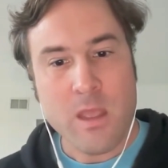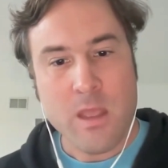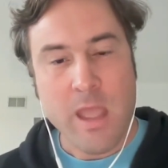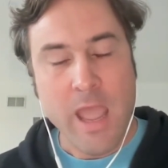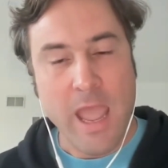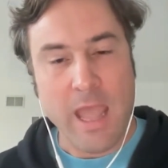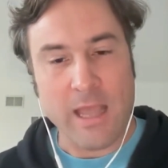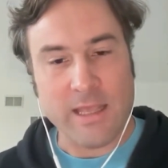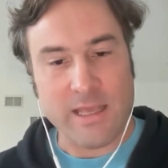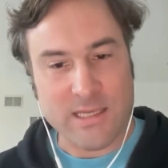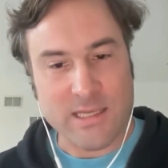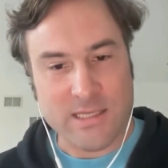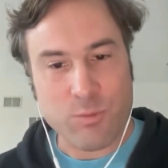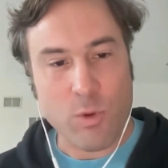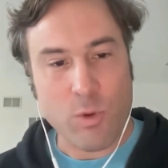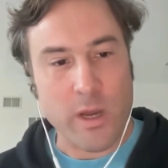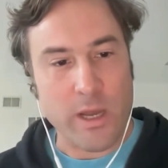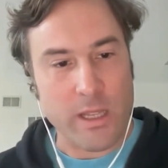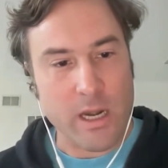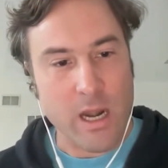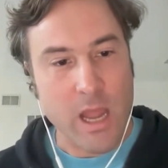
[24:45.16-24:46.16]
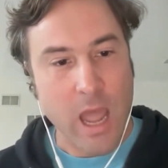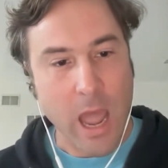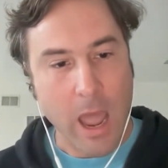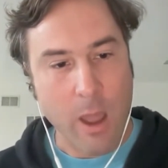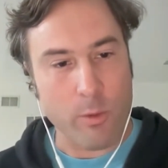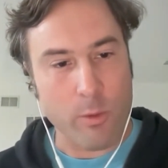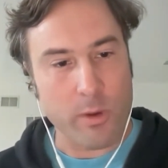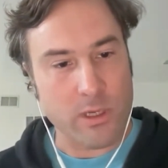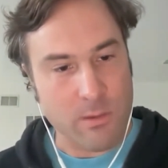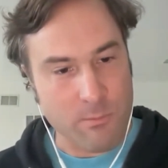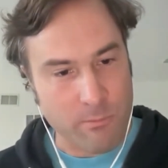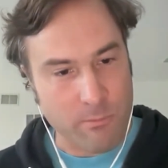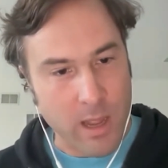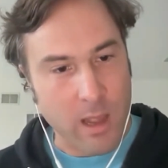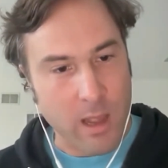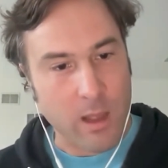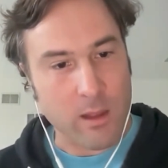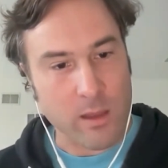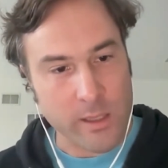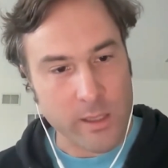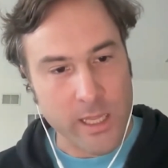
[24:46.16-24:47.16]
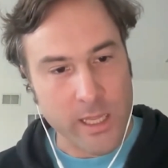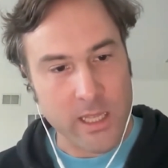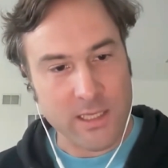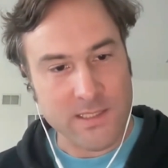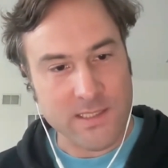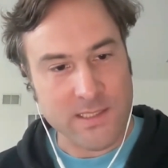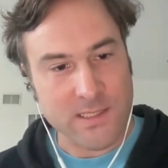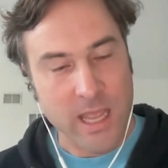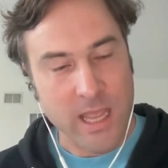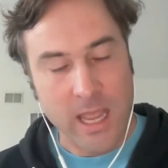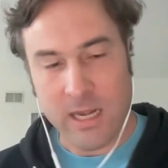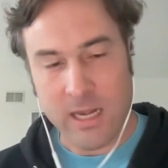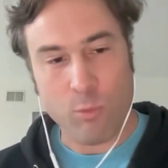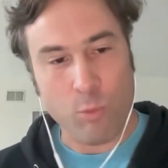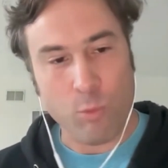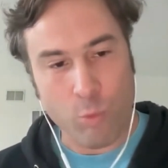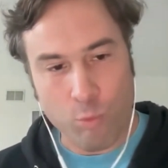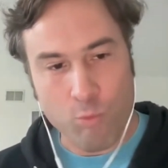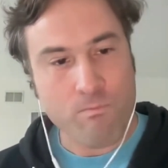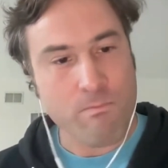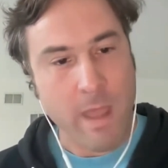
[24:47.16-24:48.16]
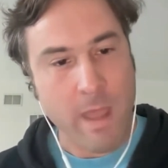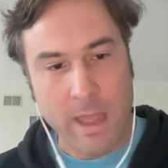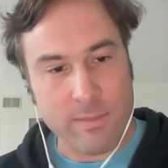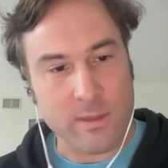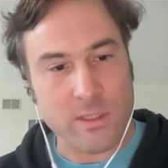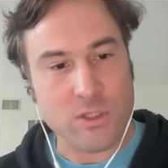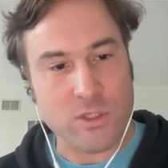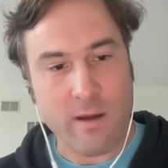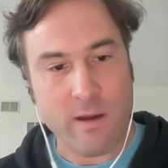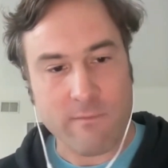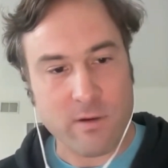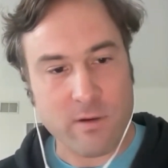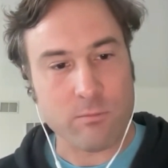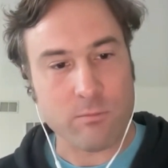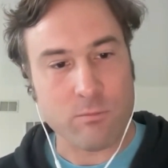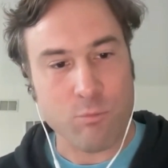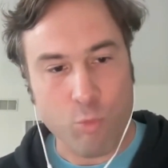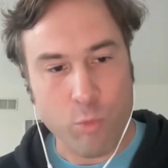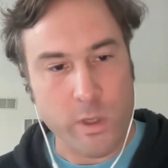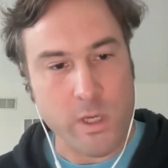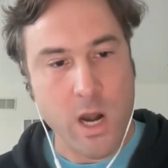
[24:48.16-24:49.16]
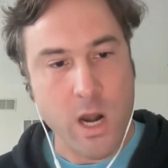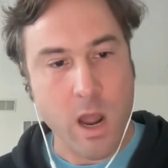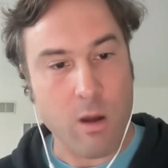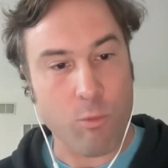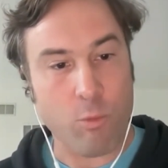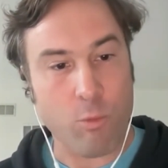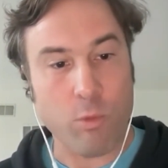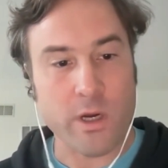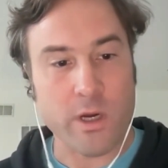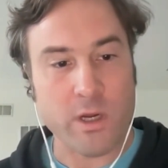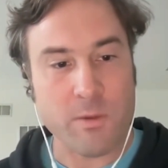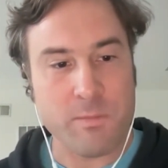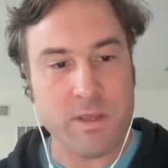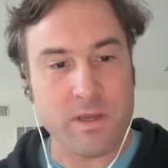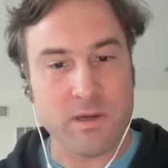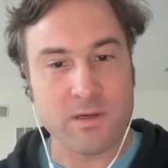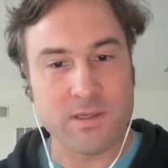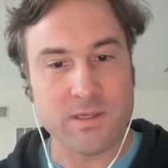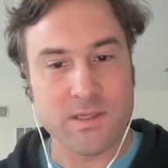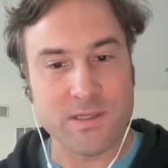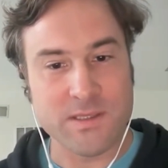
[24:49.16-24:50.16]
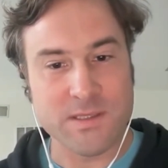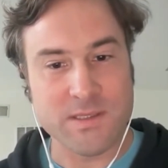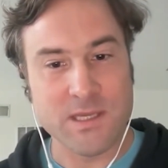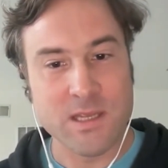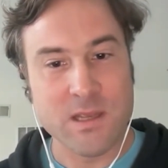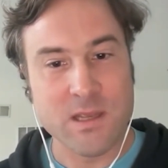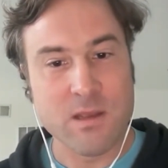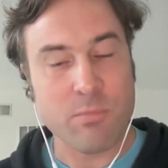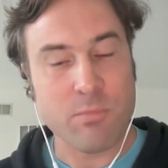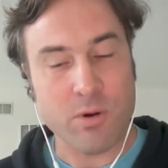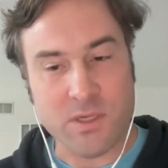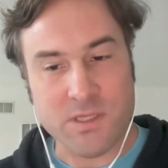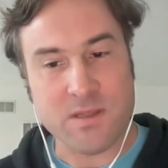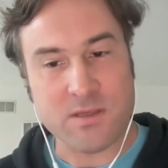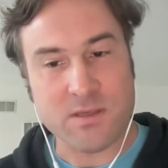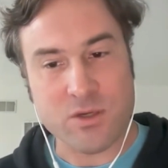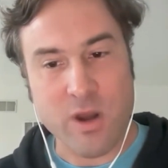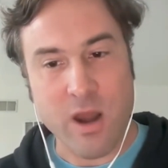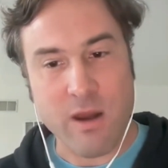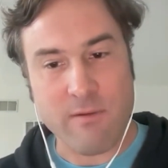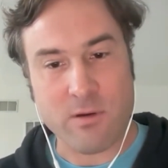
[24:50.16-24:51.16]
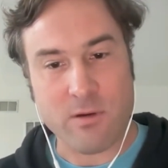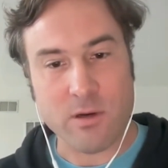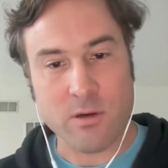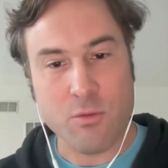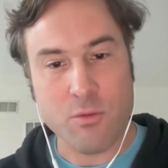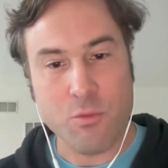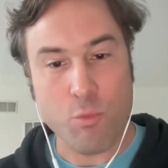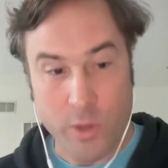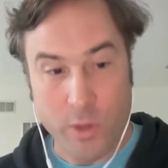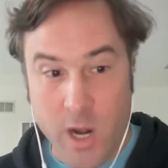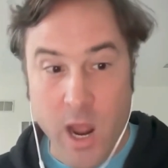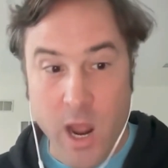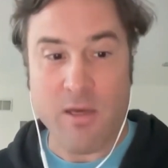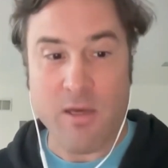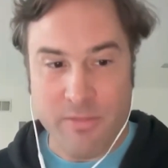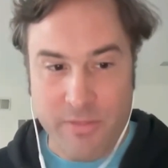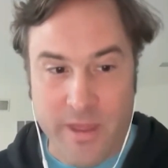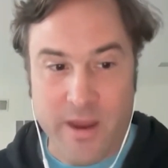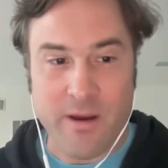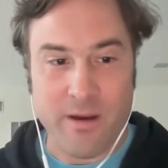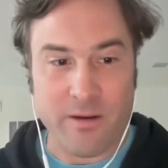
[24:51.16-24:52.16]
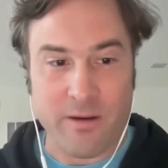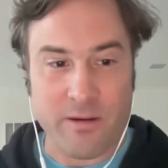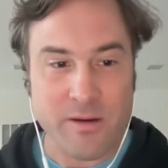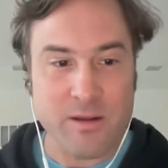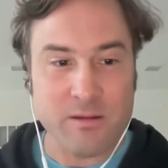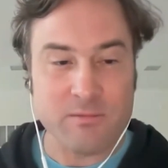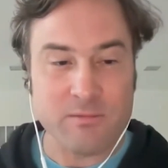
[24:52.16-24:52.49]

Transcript: And guess what? I would compile on X and the driver would not work because parts of the driver were not there.